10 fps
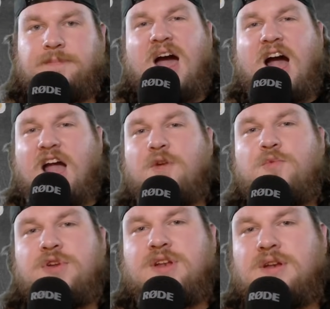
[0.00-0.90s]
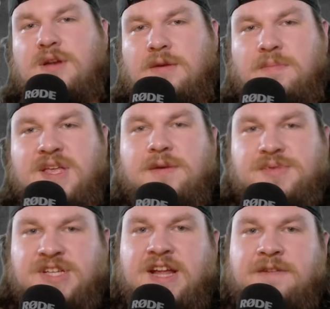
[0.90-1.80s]
I wouldn't be
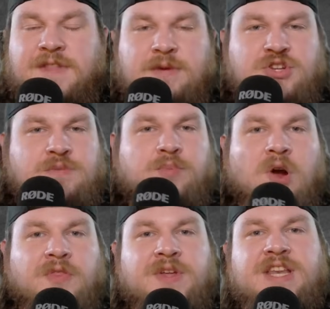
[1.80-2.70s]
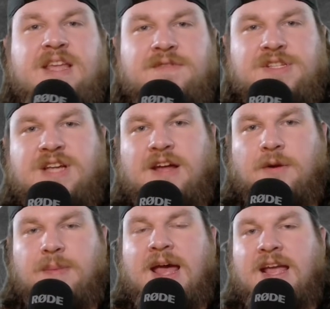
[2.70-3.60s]
upset if they just brought the Divas
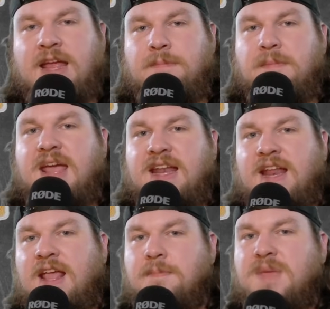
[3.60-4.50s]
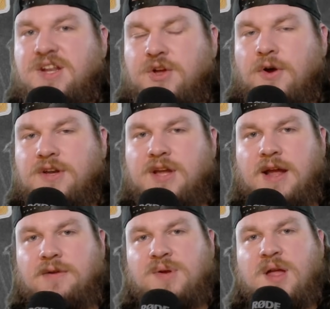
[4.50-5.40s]
title back and made it a mid-card
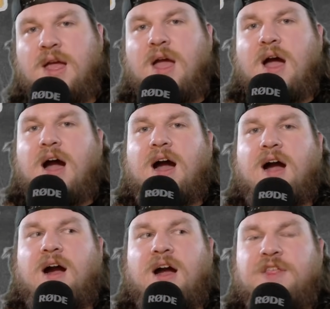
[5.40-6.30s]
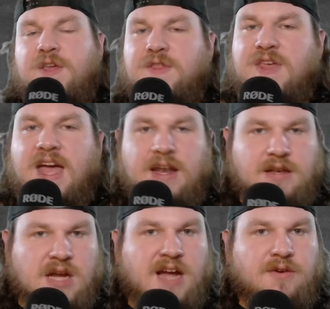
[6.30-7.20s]
title. I think that
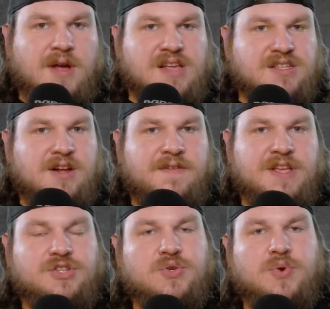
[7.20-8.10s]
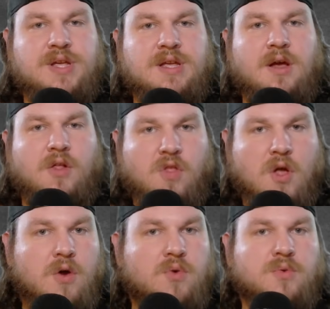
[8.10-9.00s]
title has enough history
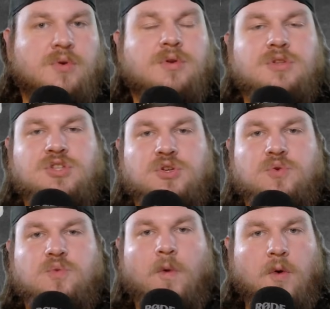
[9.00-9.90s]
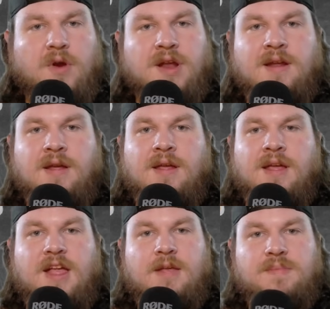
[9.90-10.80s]
alone to warrant
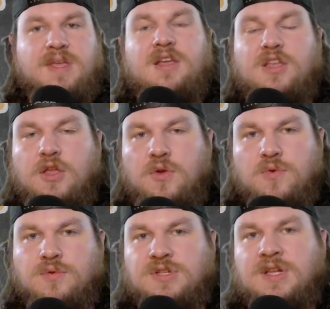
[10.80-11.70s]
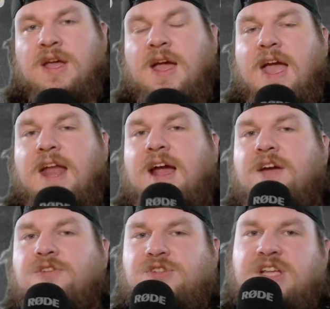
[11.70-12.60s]
it being used. And I
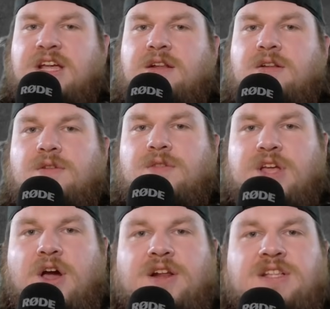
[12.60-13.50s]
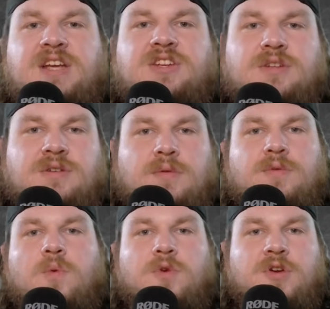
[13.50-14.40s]
understand the connotation
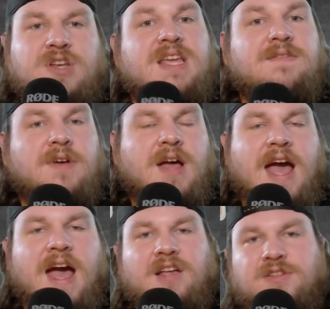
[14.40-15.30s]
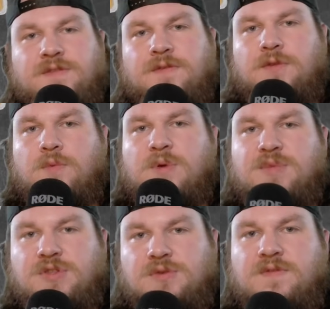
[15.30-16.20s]
the word diva has for the
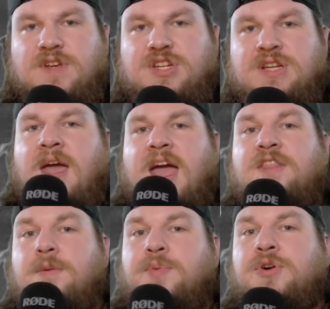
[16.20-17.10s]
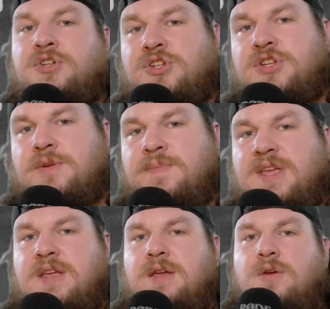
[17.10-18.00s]
women's division and the push to
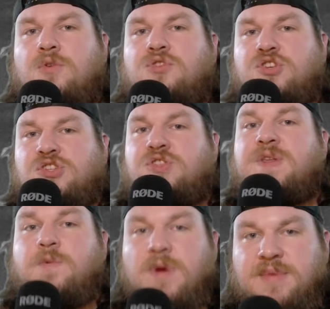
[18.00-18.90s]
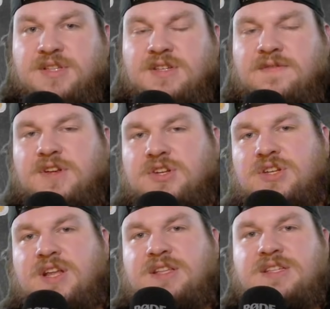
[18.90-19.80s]
be just the women's
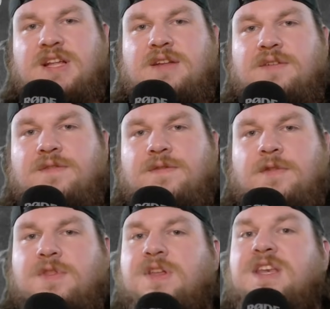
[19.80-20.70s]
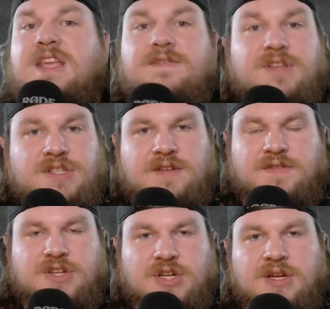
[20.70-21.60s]
division instead of the Divas
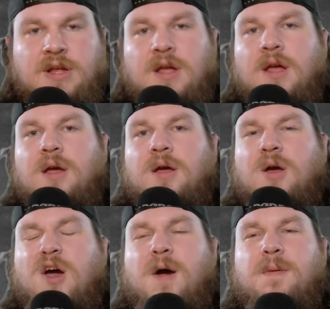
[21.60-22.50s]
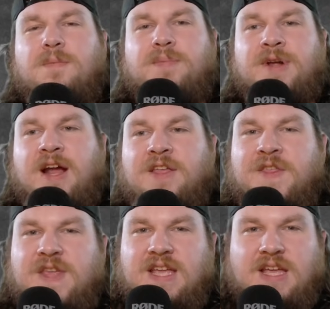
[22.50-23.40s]
division. But I
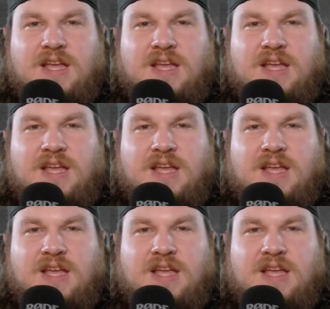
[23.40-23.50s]
think